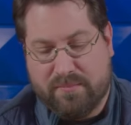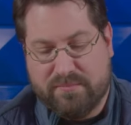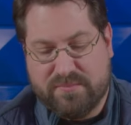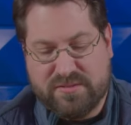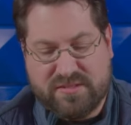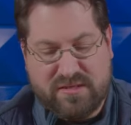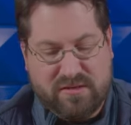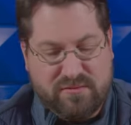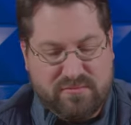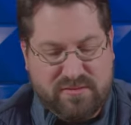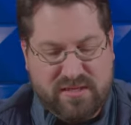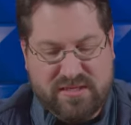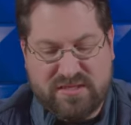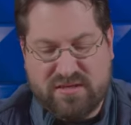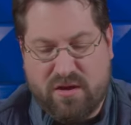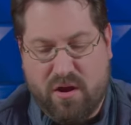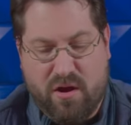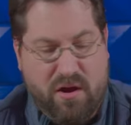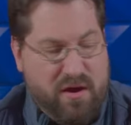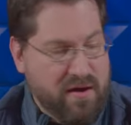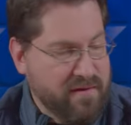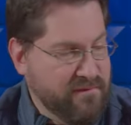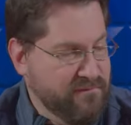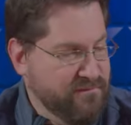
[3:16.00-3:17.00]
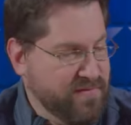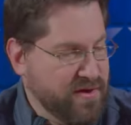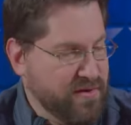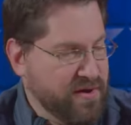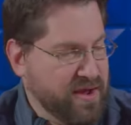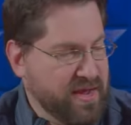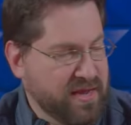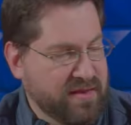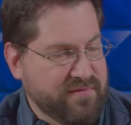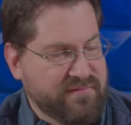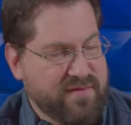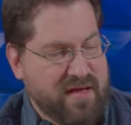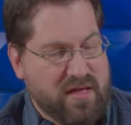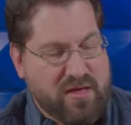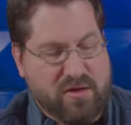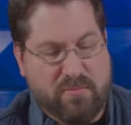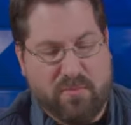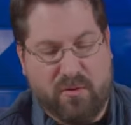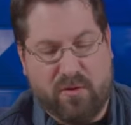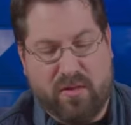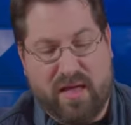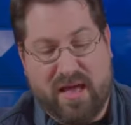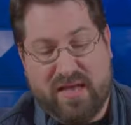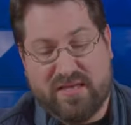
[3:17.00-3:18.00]
So these are very
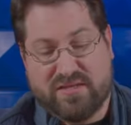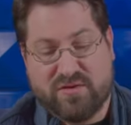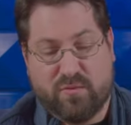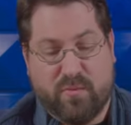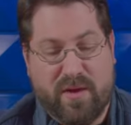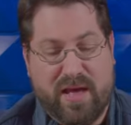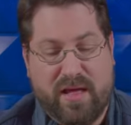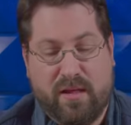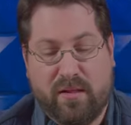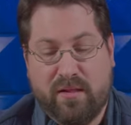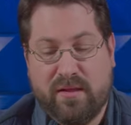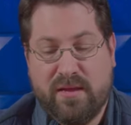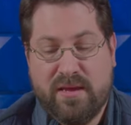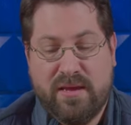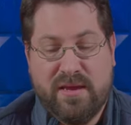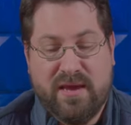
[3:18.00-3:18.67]
invaluable as well.